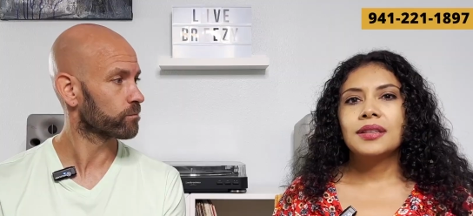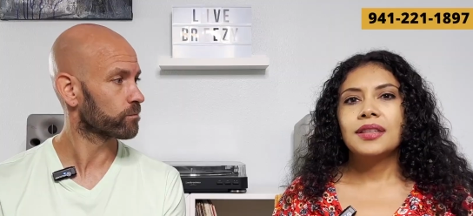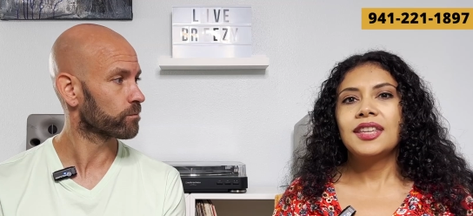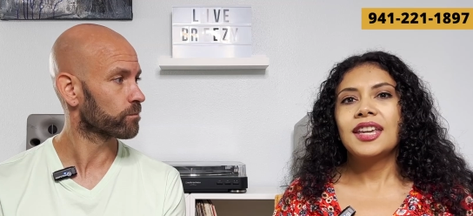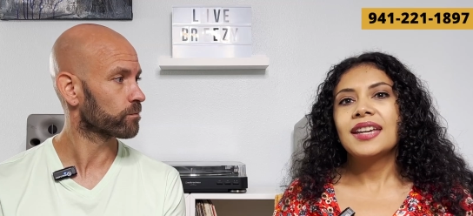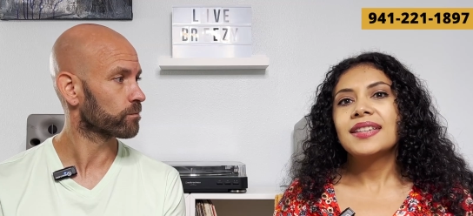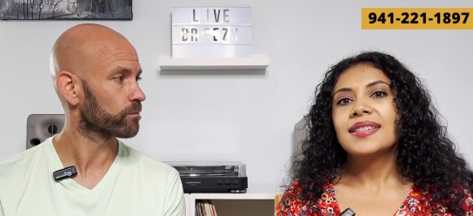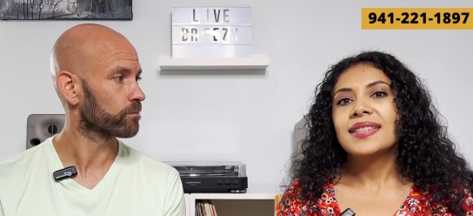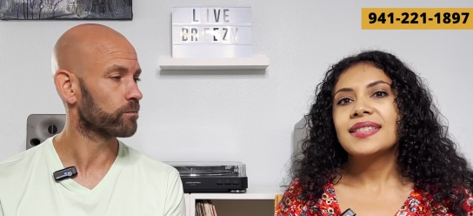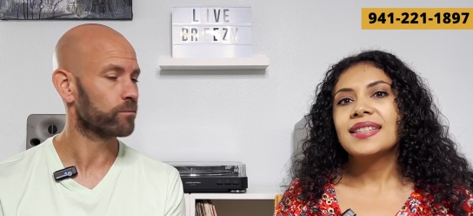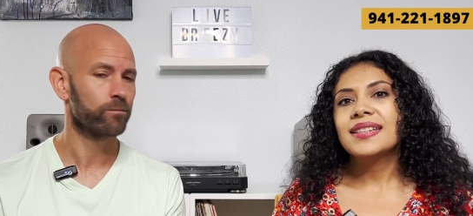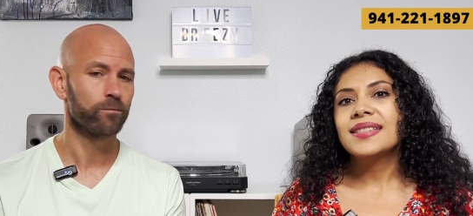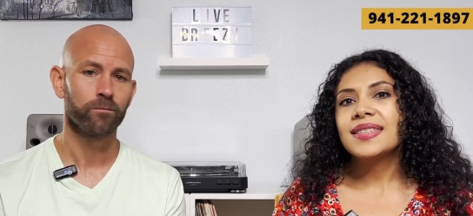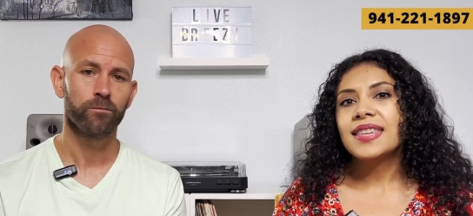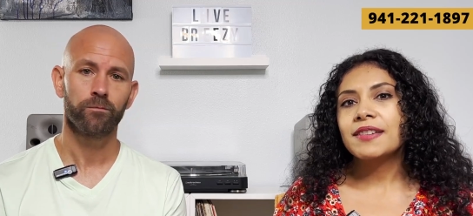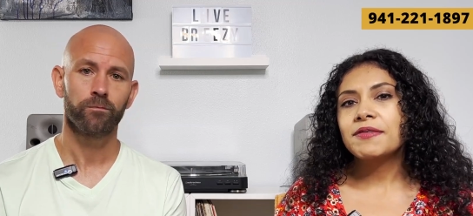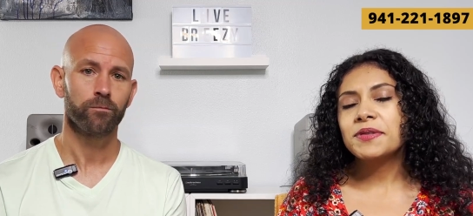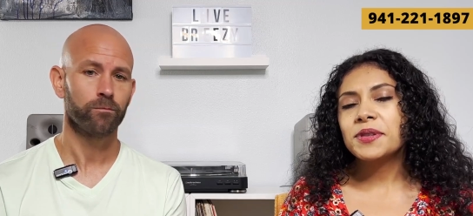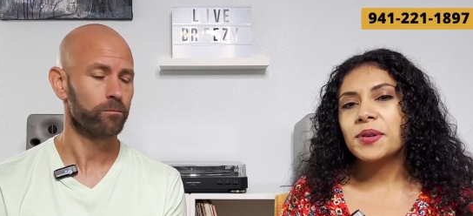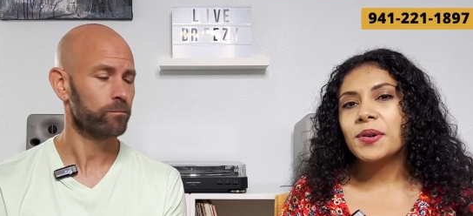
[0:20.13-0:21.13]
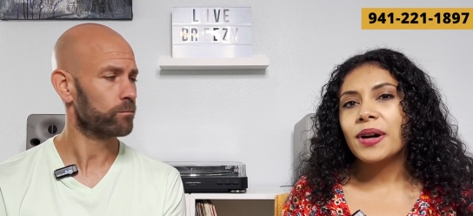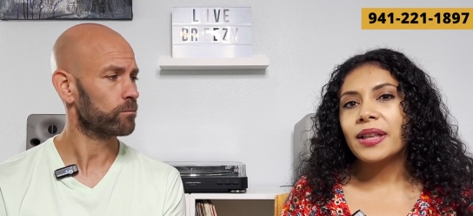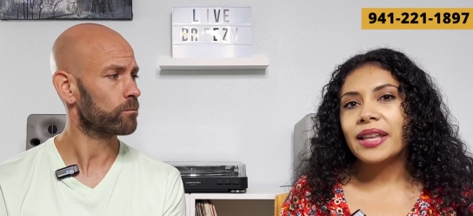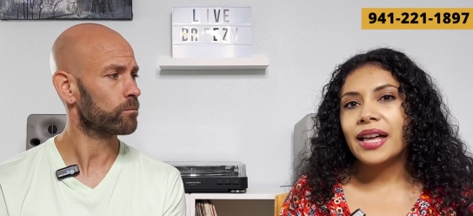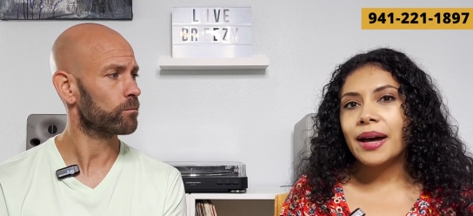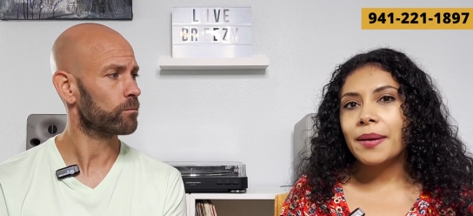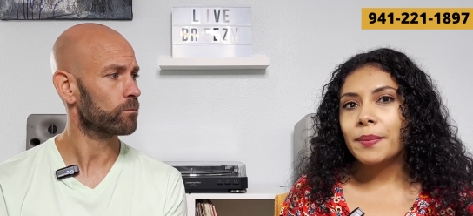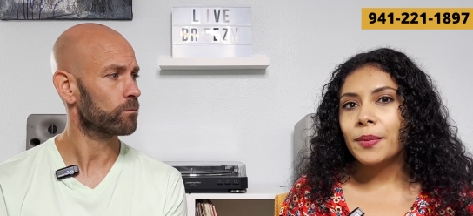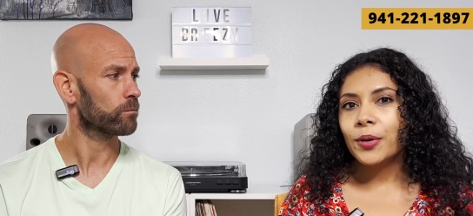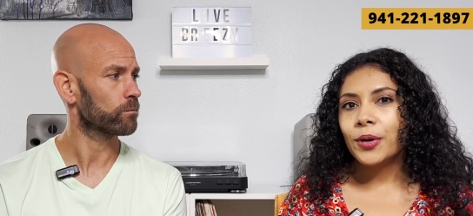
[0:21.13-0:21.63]
Speaker 1: Yes, and this gives you a
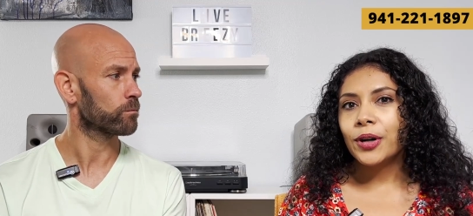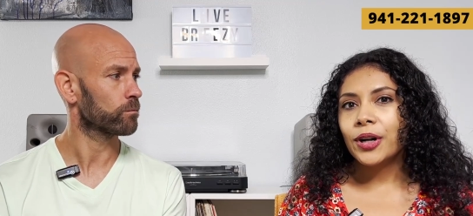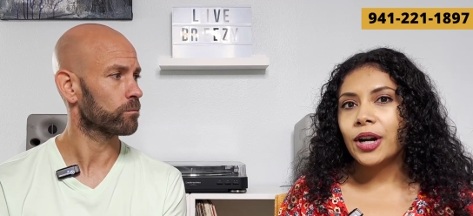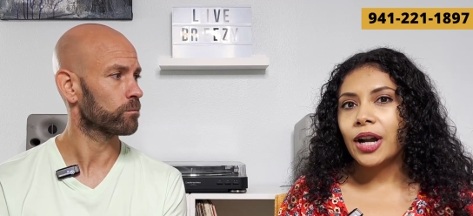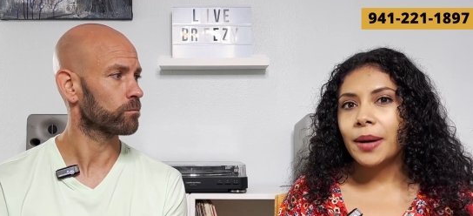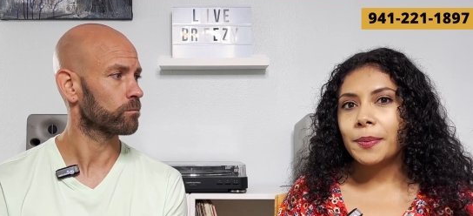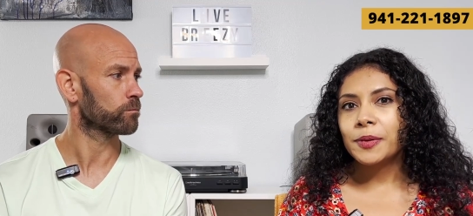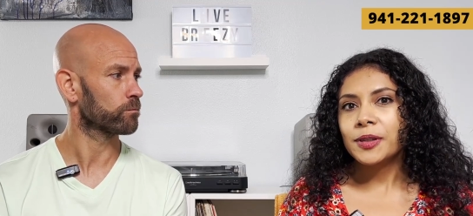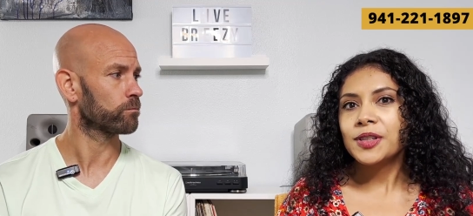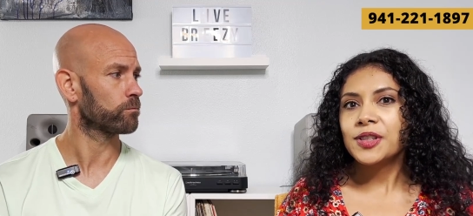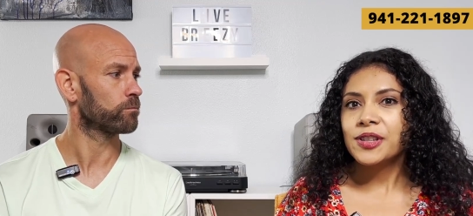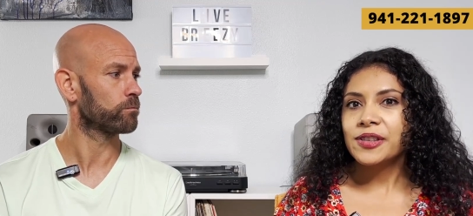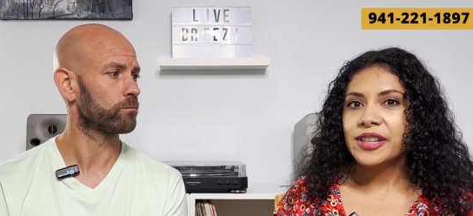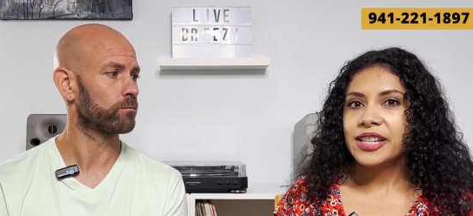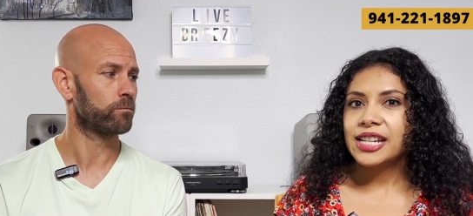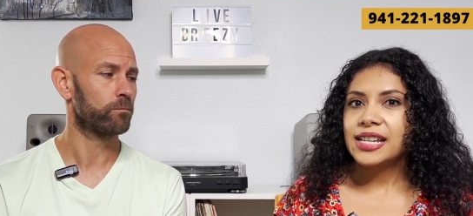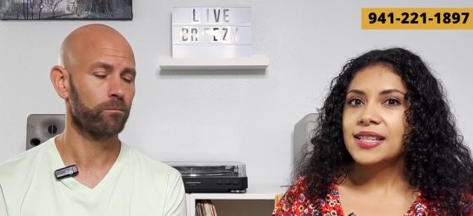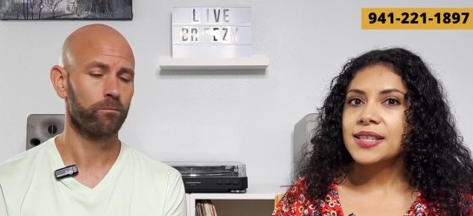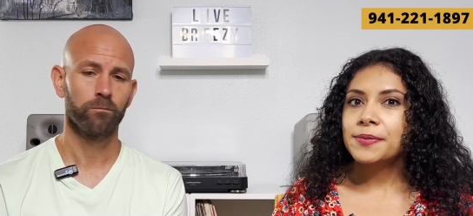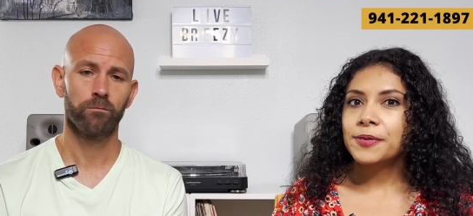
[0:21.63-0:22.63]
lot more opportunities